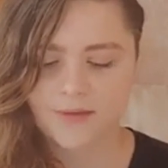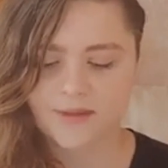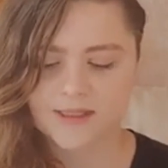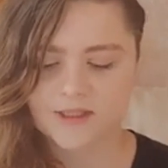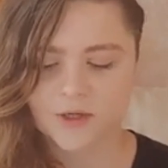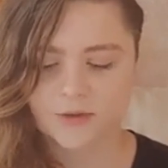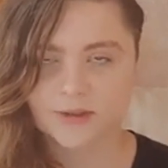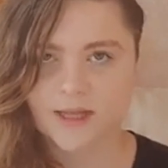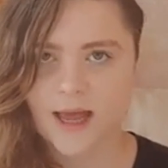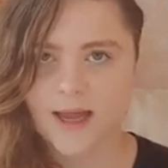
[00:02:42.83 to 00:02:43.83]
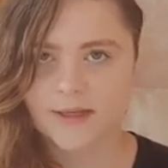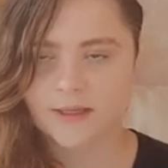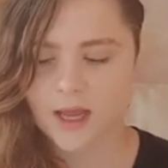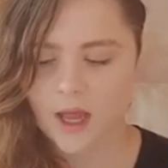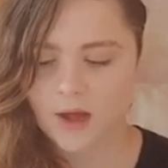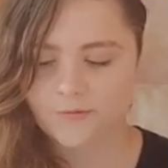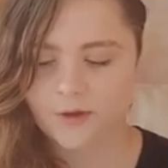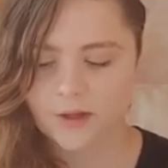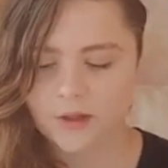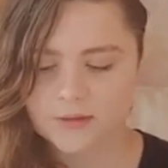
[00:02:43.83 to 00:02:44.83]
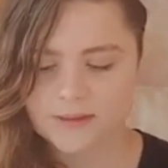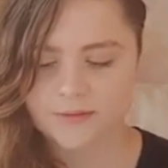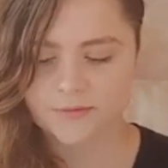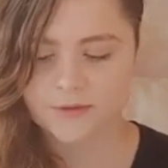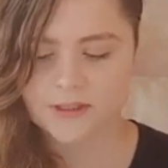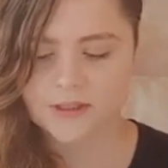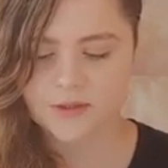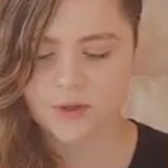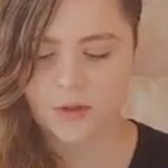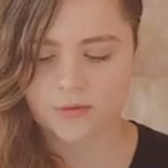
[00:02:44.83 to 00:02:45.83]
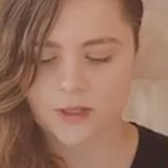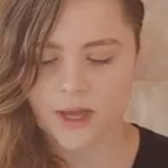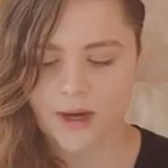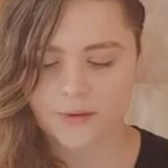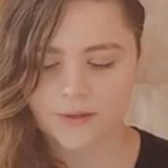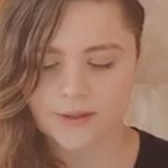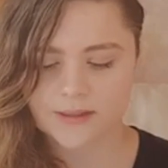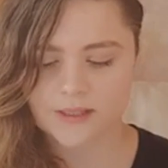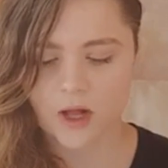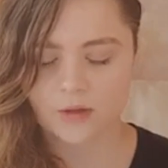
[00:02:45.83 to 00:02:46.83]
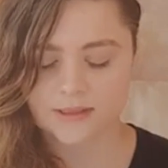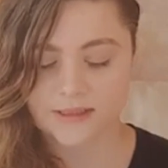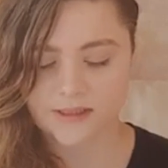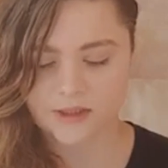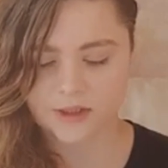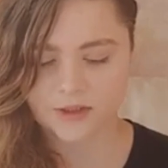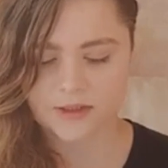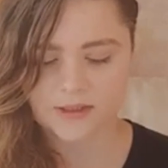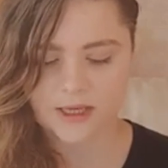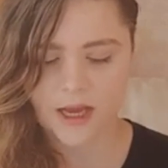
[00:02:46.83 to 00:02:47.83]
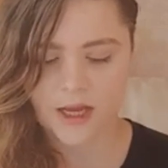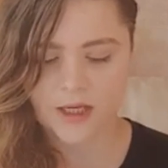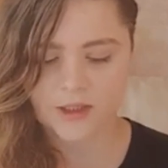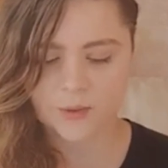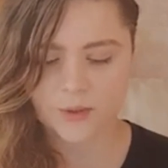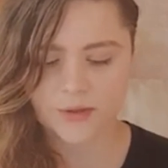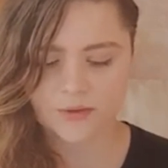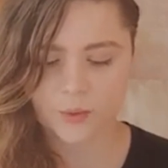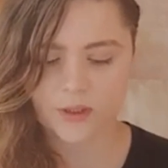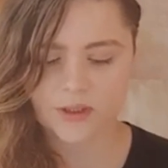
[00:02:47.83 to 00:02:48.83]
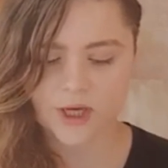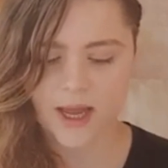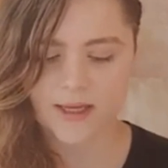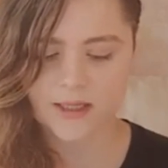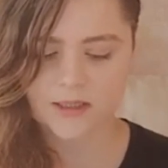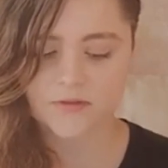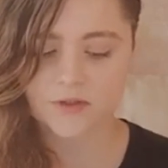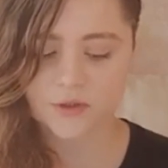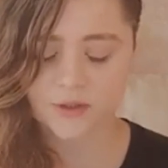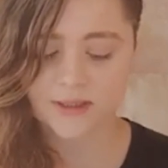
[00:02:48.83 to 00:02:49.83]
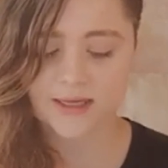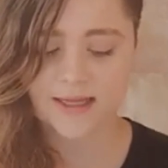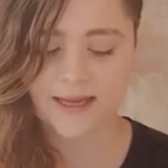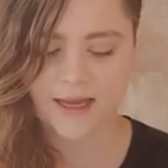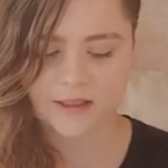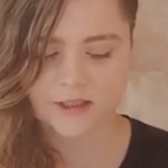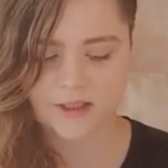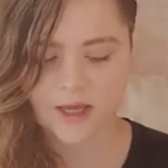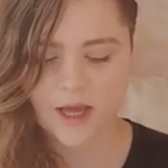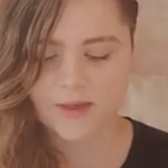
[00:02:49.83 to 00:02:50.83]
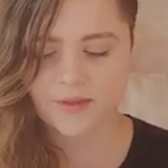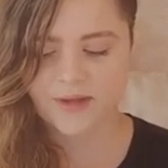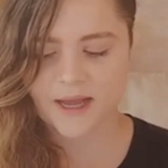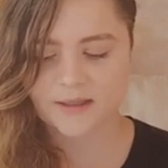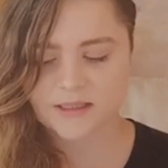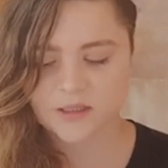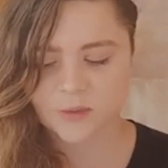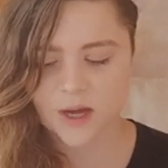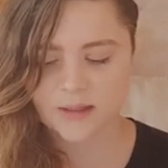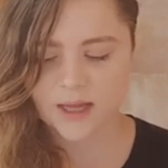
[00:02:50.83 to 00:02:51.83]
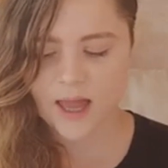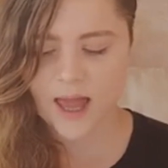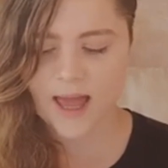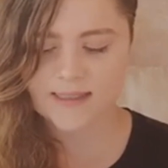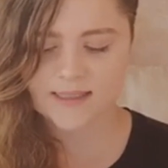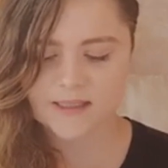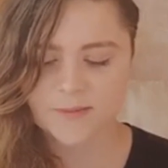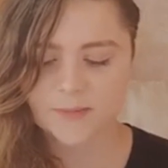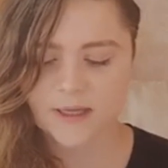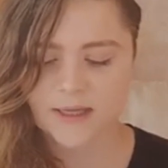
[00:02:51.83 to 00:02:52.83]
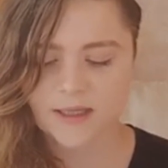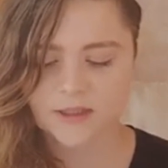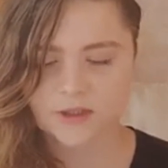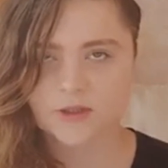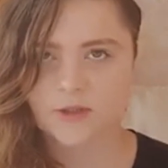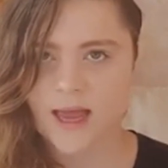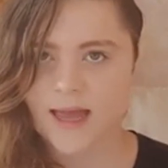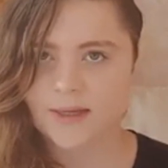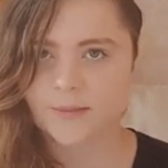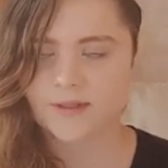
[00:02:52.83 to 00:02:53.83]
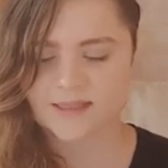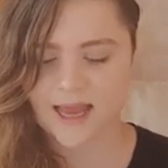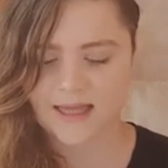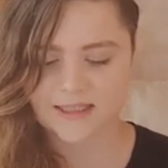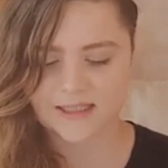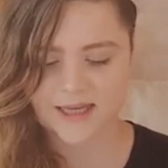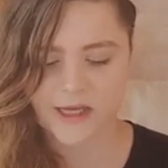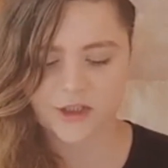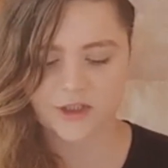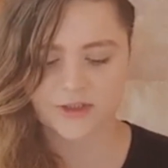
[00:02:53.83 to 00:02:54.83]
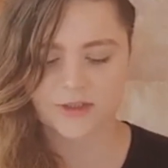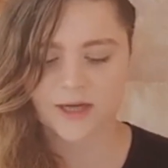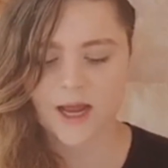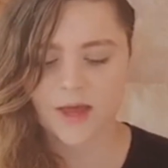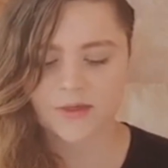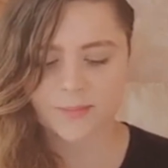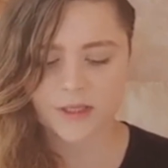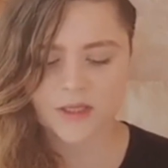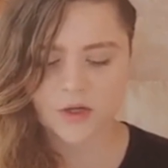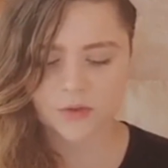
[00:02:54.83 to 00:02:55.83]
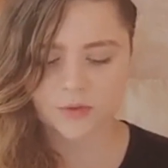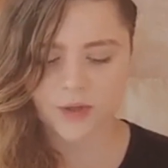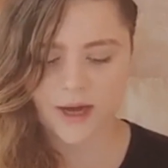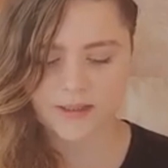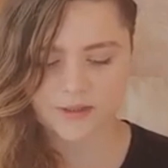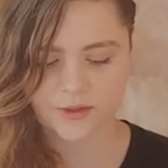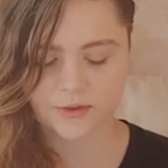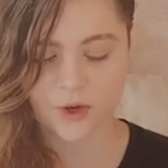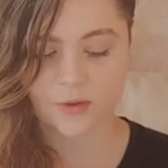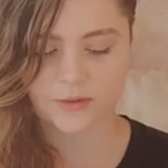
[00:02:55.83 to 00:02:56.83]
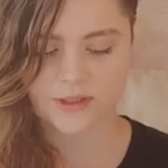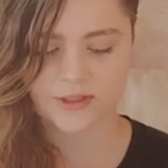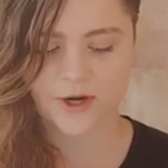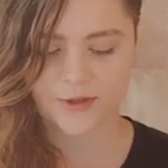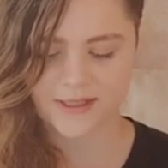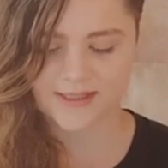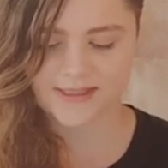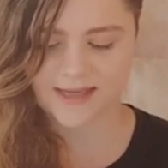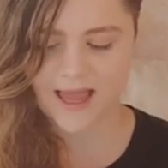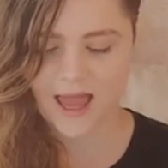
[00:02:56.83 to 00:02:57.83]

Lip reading: The storyline follows three strong heroines, all sisters, each with which I individually connect. The youngest one has a deep connection to animals and nature. The middle writes her own stories,